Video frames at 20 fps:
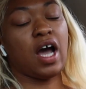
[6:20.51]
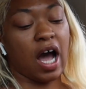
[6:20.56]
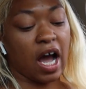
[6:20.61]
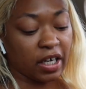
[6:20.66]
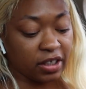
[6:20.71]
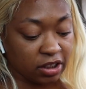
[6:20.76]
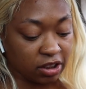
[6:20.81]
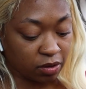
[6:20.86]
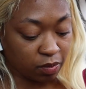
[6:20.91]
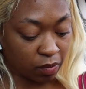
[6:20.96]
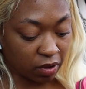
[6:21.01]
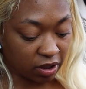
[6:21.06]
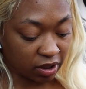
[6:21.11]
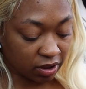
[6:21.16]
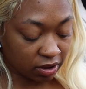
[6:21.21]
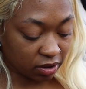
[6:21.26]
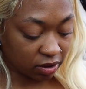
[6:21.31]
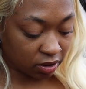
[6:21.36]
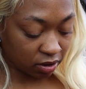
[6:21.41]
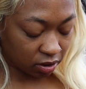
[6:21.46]
I just
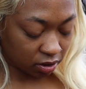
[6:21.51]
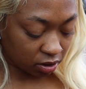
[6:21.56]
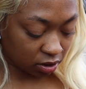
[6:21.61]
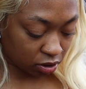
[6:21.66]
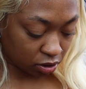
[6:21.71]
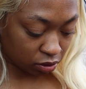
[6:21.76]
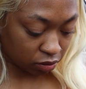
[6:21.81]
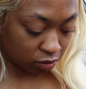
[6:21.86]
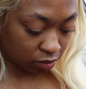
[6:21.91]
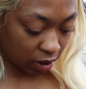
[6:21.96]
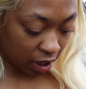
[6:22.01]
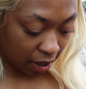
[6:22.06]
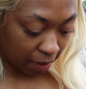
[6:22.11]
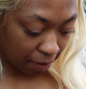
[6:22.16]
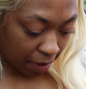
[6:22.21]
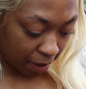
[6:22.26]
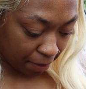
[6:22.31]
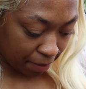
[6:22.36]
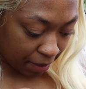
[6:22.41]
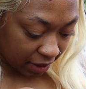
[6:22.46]
want to try
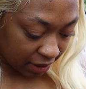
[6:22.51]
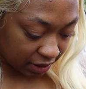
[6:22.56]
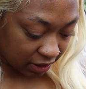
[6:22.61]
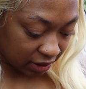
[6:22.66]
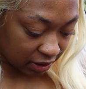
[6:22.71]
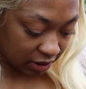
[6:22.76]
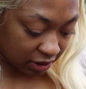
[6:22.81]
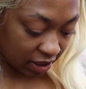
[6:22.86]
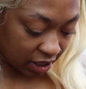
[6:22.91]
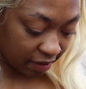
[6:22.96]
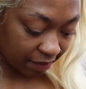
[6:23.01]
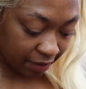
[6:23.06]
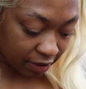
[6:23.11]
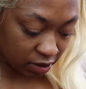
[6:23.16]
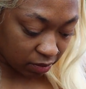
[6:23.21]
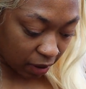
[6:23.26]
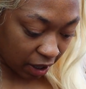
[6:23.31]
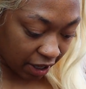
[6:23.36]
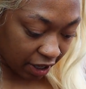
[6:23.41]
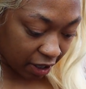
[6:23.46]
my best to see if
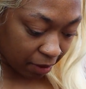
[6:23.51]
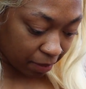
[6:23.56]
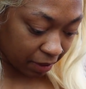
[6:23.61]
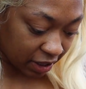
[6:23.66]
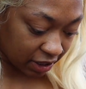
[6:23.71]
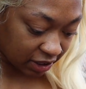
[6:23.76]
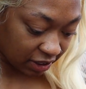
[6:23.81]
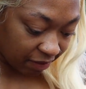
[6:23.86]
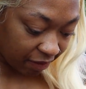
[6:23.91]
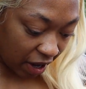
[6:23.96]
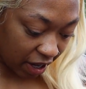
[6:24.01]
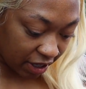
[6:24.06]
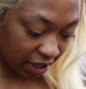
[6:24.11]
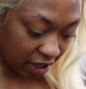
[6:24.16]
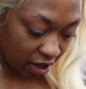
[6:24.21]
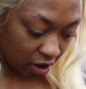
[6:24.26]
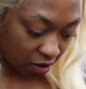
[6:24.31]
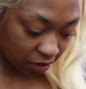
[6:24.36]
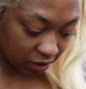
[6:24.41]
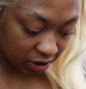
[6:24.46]
it's right here, because if I
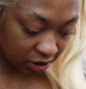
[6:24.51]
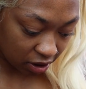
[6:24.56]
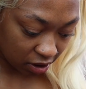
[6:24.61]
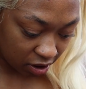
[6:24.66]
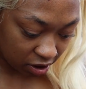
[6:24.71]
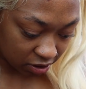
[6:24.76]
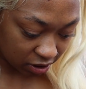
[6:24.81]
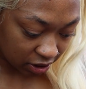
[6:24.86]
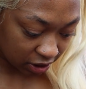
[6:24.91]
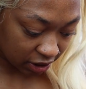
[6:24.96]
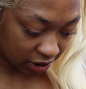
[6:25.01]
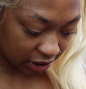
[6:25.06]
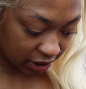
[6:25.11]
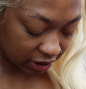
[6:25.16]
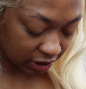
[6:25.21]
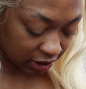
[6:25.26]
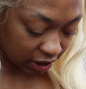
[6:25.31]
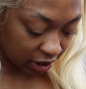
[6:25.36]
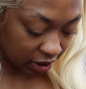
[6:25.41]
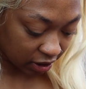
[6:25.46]
can go into Ulta
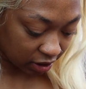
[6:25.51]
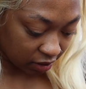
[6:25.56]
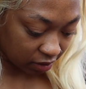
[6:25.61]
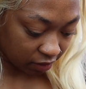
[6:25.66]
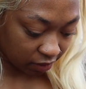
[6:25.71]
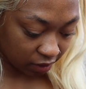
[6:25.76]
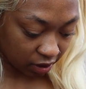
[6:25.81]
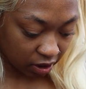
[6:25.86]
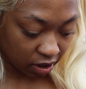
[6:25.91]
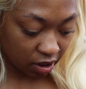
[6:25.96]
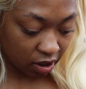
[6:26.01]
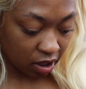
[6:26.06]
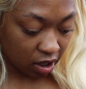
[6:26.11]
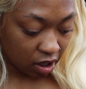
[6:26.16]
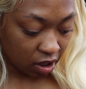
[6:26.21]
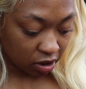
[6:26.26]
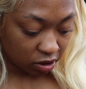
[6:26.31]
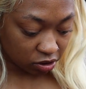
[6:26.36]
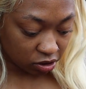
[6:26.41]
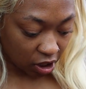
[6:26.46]
instead of
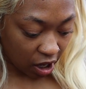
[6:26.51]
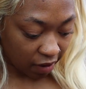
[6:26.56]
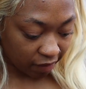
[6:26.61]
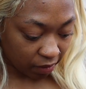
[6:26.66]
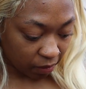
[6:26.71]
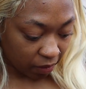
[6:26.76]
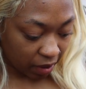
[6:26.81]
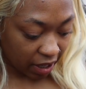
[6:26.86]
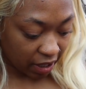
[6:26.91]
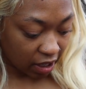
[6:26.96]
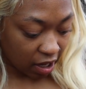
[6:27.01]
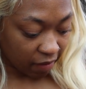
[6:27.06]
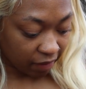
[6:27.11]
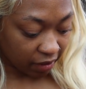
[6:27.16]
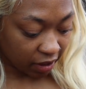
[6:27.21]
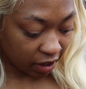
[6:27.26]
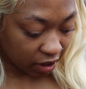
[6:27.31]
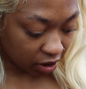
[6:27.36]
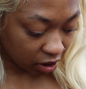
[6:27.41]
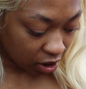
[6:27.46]
driving way over
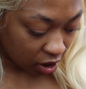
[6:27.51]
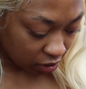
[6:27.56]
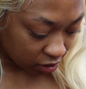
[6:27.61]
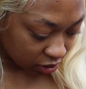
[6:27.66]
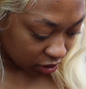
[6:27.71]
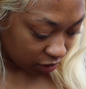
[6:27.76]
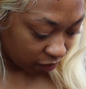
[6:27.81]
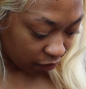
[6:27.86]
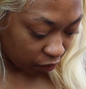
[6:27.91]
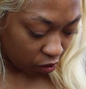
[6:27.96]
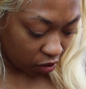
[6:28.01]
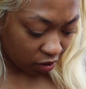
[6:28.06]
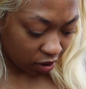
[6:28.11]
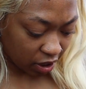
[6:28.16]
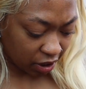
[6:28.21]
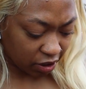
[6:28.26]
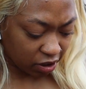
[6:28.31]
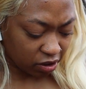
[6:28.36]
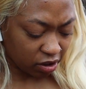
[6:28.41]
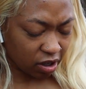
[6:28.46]
there to go to
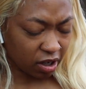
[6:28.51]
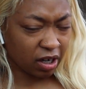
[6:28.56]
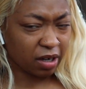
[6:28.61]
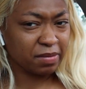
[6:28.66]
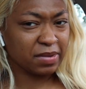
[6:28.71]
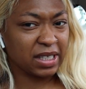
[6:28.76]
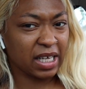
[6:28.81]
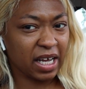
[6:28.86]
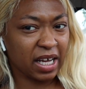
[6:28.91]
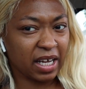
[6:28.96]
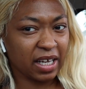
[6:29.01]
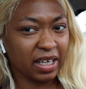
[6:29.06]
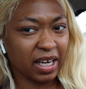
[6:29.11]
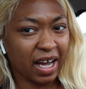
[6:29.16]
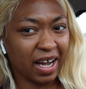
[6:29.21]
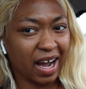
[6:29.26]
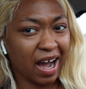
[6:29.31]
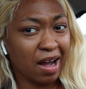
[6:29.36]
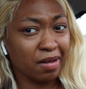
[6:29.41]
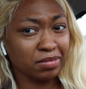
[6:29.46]
Sephora, you know what I'm saying?
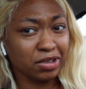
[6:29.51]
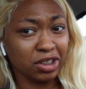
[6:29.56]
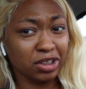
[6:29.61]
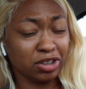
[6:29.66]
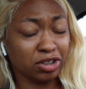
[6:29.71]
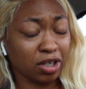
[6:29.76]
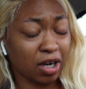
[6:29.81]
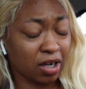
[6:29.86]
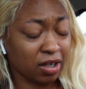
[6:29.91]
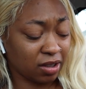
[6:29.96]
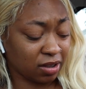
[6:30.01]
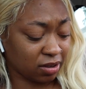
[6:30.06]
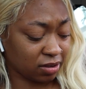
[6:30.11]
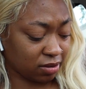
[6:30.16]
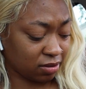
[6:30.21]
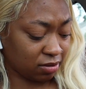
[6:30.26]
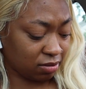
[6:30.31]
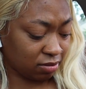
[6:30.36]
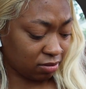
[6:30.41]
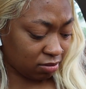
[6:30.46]
Like, I'm
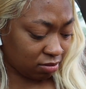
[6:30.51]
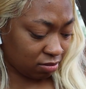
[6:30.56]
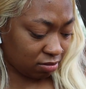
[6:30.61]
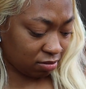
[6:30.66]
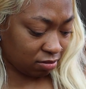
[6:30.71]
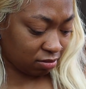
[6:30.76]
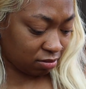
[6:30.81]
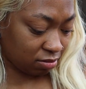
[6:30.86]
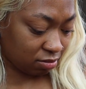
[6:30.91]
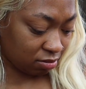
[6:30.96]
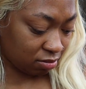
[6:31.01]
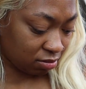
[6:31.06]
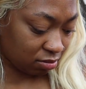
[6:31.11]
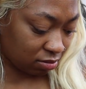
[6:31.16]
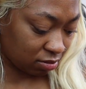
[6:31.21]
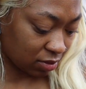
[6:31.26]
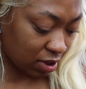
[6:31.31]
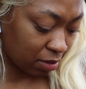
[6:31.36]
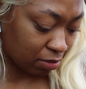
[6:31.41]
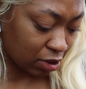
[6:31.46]
trying
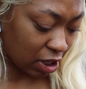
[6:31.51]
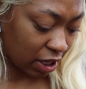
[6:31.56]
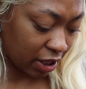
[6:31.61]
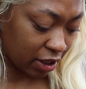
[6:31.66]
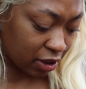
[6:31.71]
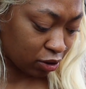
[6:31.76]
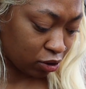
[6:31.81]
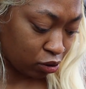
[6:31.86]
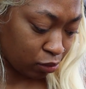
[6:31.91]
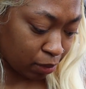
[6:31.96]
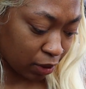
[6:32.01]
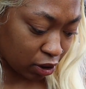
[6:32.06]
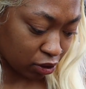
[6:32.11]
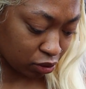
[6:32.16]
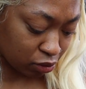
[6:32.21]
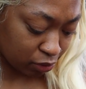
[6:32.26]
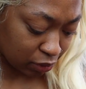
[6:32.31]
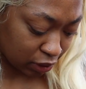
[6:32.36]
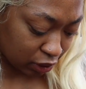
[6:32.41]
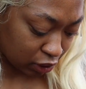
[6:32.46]
to kill two
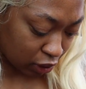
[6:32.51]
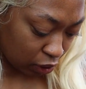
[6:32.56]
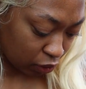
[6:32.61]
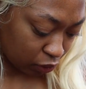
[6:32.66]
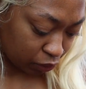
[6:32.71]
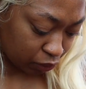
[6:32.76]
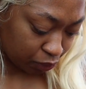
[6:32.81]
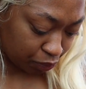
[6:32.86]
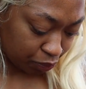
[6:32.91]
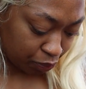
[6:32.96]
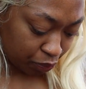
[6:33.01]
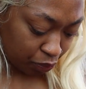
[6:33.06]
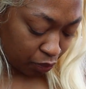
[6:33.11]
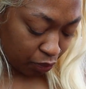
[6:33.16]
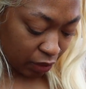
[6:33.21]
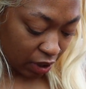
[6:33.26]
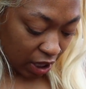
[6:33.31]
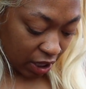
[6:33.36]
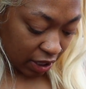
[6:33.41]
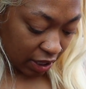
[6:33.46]
birds with one stone.
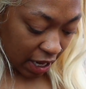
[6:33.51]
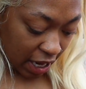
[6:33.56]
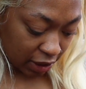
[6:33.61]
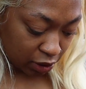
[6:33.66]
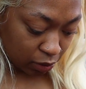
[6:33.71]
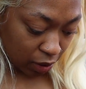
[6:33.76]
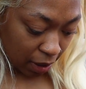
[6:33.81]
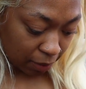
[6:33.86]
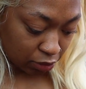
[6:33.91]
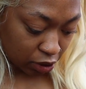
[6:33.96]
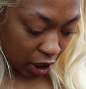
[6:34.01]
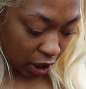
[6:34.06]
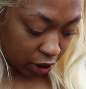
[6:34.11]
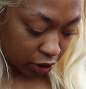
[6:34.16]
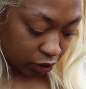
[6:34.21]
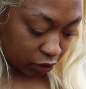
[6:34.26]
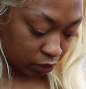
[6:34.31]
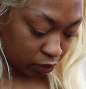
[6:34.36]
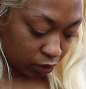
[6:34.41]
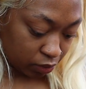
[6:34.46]
That's what I'm trying to
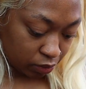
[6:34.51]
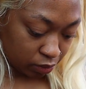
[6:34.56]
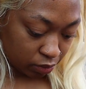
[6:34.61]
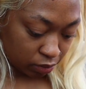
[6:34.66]
do.